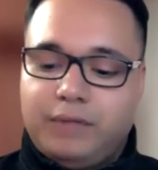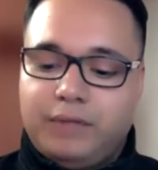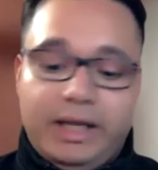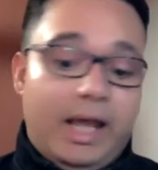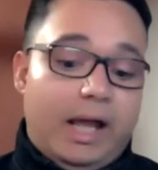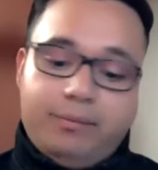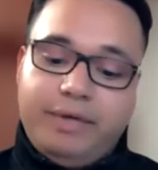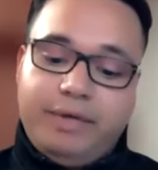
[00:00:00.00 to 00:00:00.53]

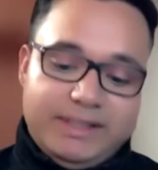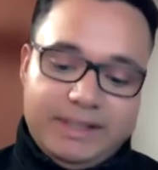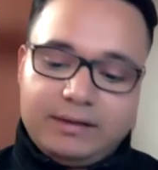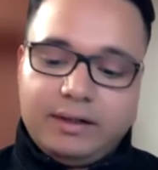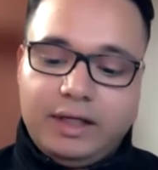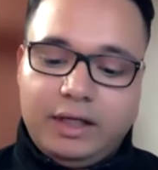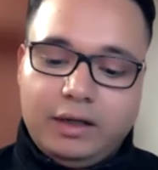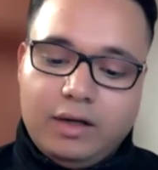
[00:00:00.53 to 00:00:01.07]
yeah,
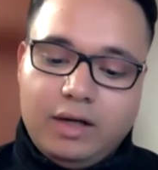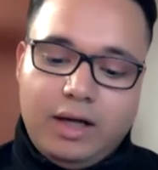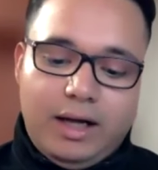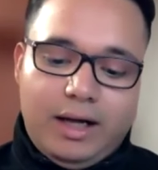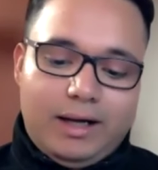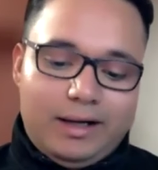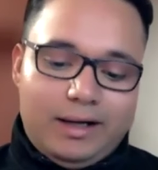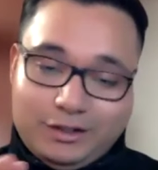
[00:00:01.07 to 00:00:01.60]
basically,
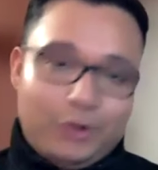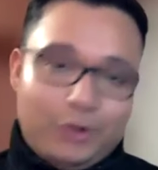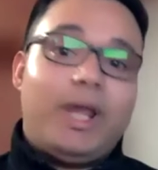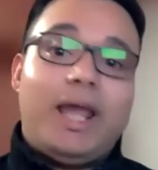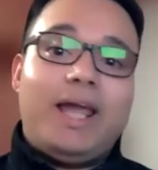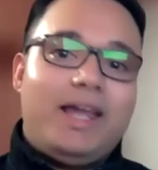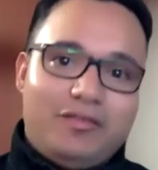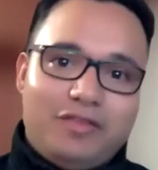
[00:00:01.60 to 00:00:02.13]
it's
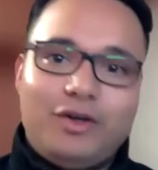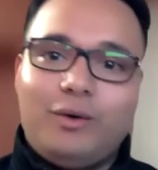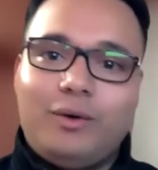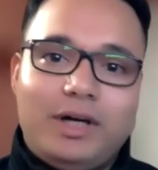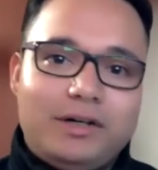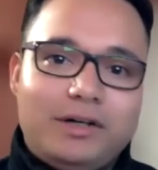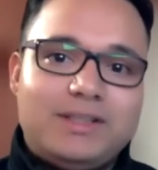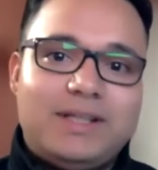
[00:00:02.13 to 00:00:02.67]
okay if you
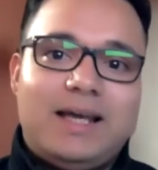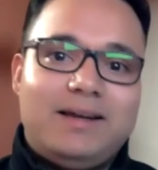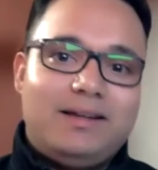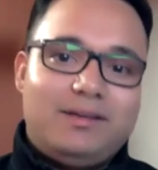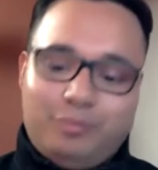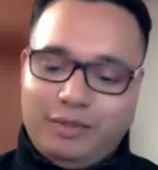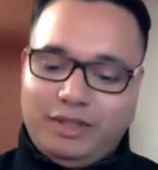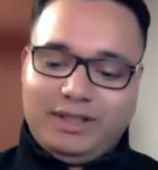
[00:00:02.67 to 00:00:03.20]
don't understand
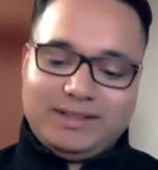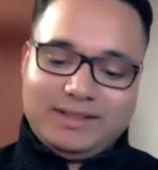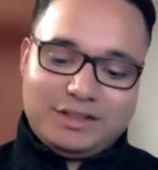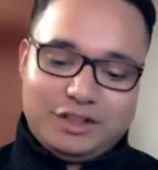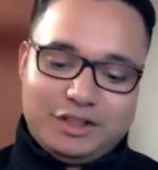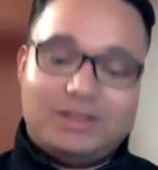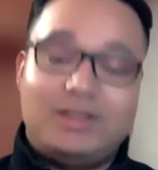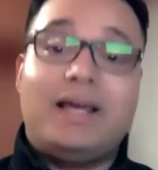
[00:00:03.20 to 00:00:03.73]
it, but this is
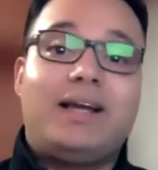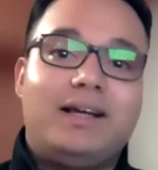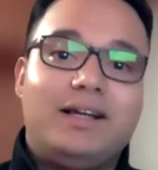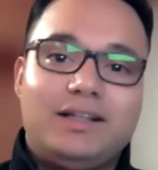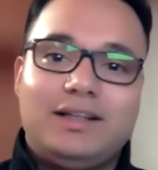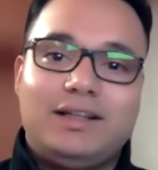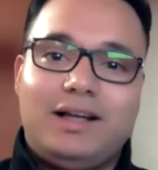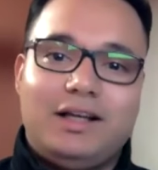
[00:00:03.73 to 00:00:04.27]
just like
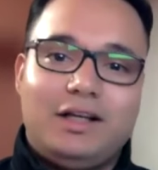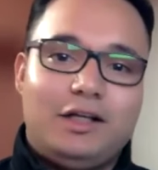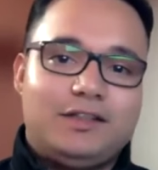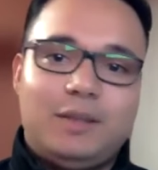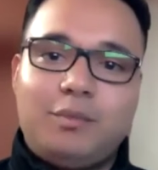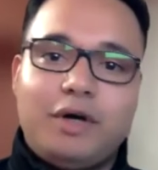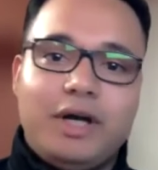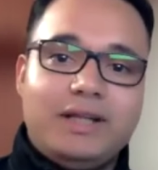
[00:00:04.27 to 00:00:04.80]
a
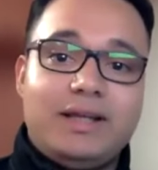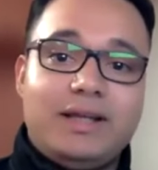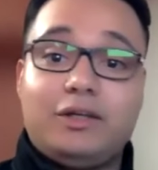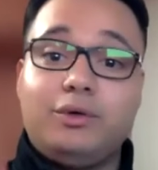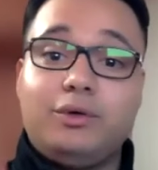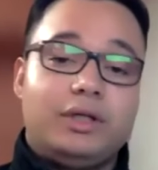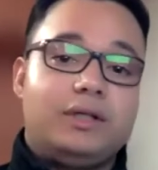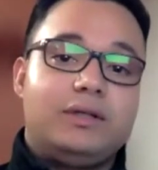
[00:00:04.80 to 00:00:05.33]
summary that
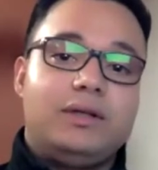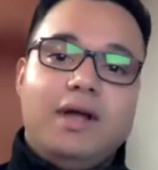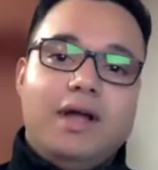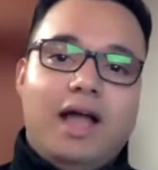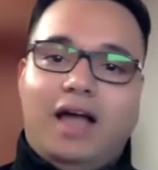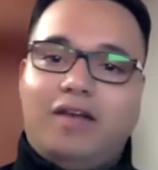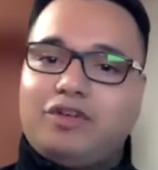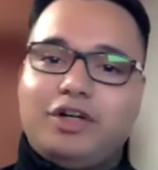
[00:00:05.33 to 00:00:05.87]

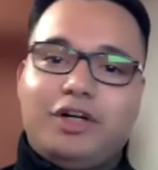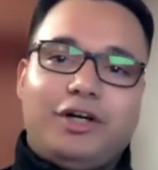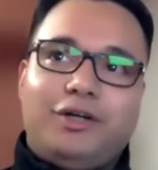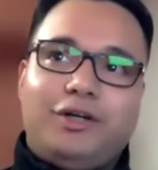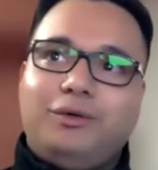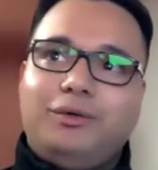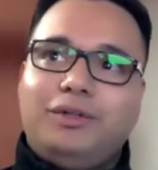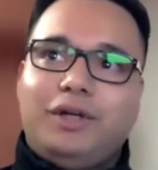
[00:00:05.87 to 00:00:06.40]
after
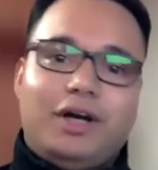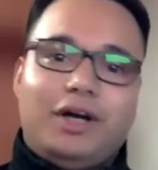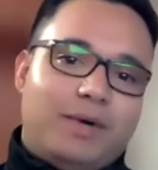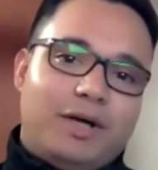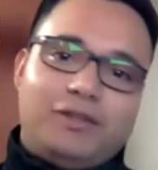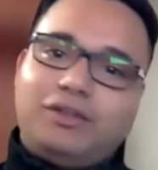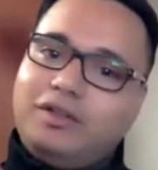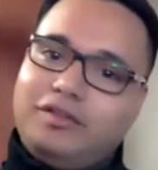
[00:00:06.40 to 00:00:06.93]
you learn
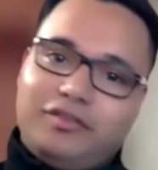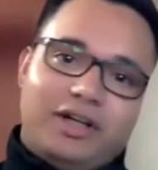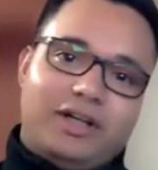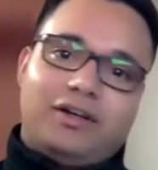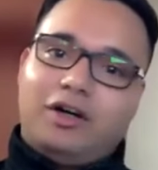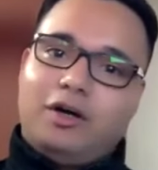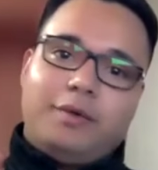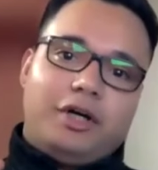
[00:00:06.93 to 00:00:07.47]
about the
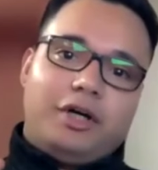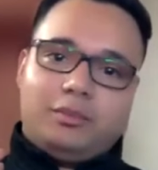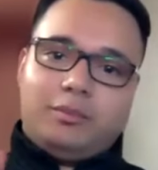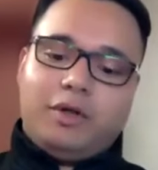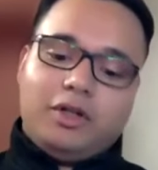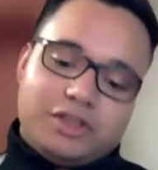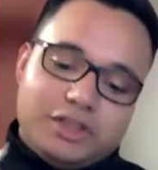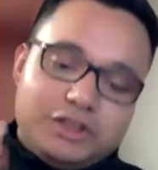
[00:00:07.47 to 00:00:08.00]
different perimeter
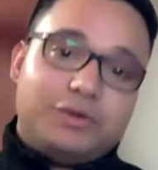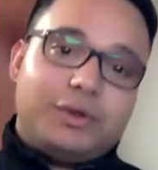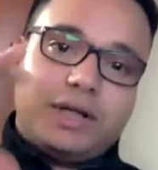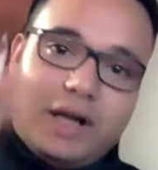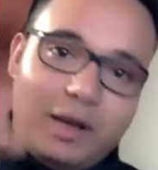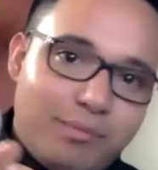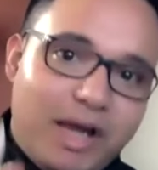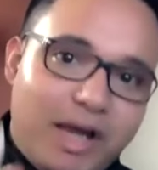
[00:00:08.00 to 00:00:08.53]
topologies, you
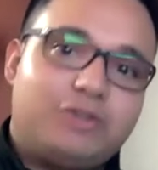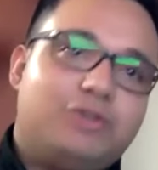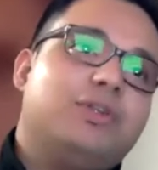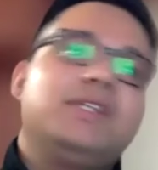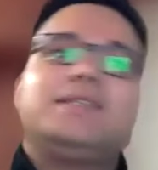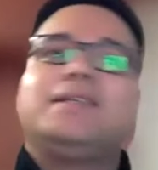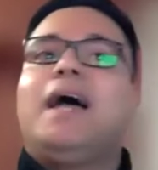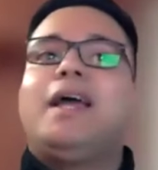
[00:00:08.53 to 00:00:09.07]
could come back to
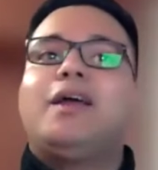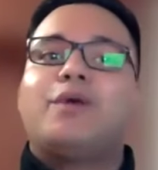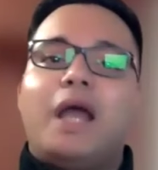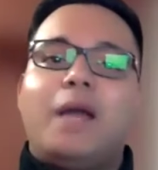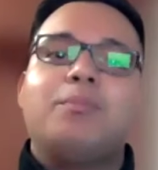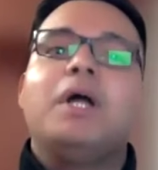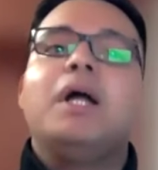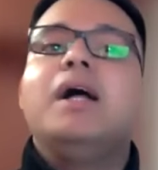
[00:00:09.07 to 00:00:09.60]
this
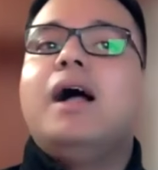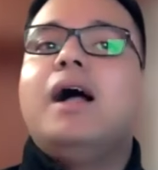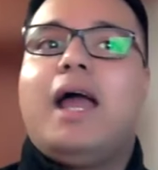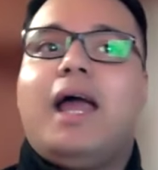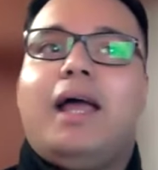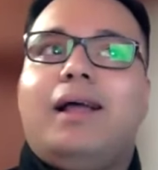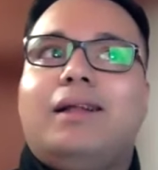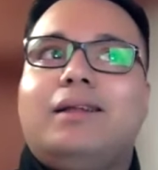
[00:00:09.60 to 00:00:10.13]
diagram
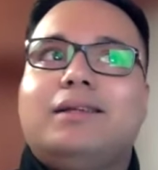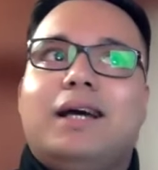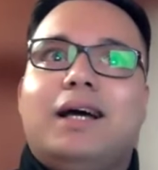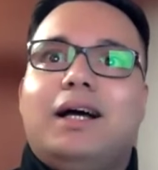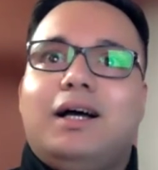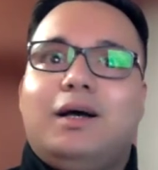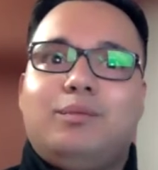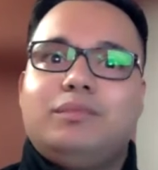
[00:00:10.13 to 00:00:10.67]
and
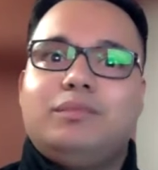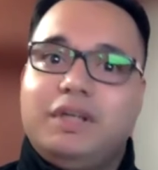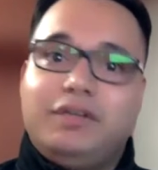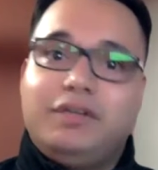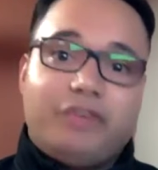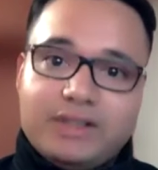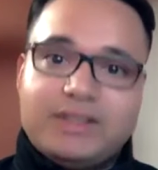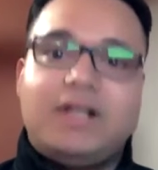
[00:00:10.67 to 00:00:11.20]
see
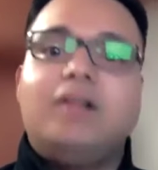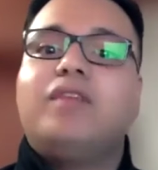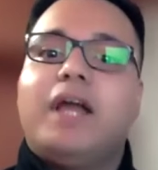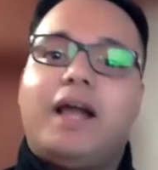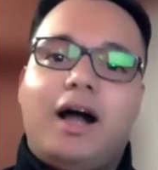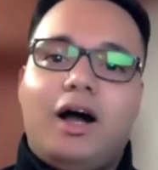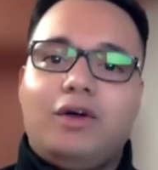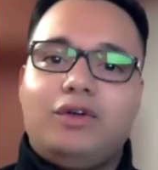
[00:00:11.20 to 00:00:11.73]
for yourself
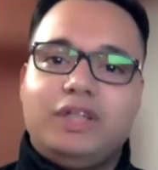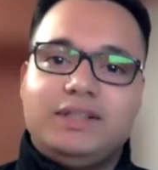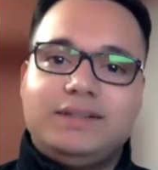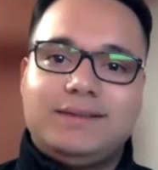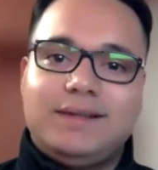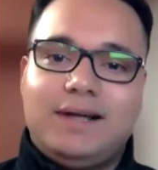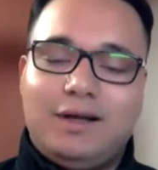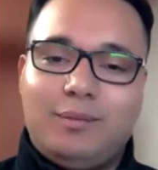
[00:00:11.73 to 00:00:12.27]
like how
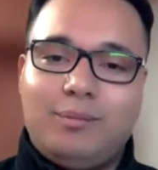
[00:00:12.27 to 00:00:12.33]
these